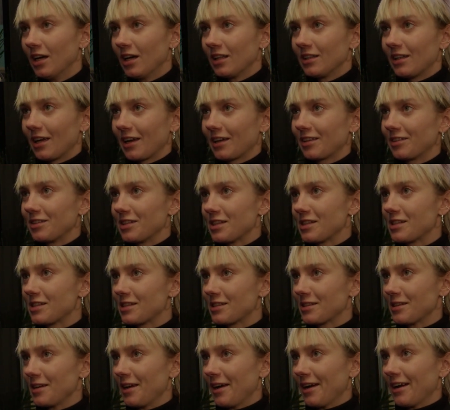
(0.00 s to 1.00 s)
like
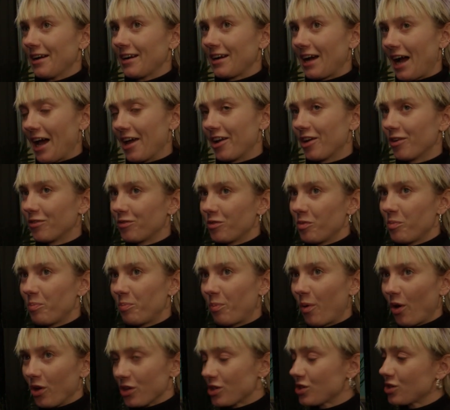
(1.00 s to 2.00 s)
this kind of
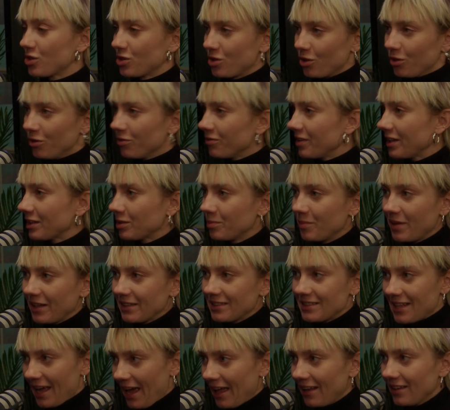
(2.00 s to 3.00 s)
post-Soviet
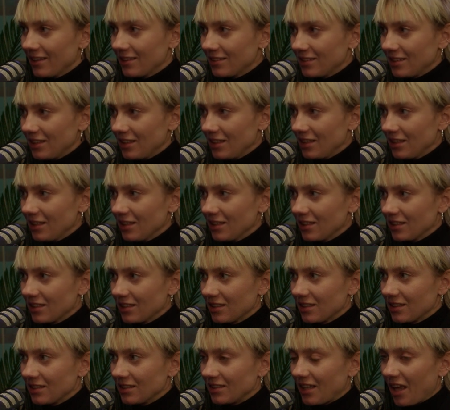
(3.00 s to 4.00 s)
mentality
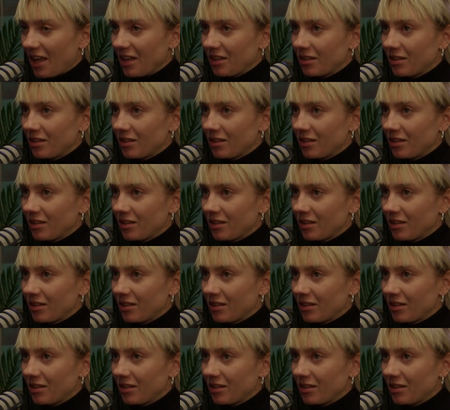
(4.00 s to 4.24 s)
that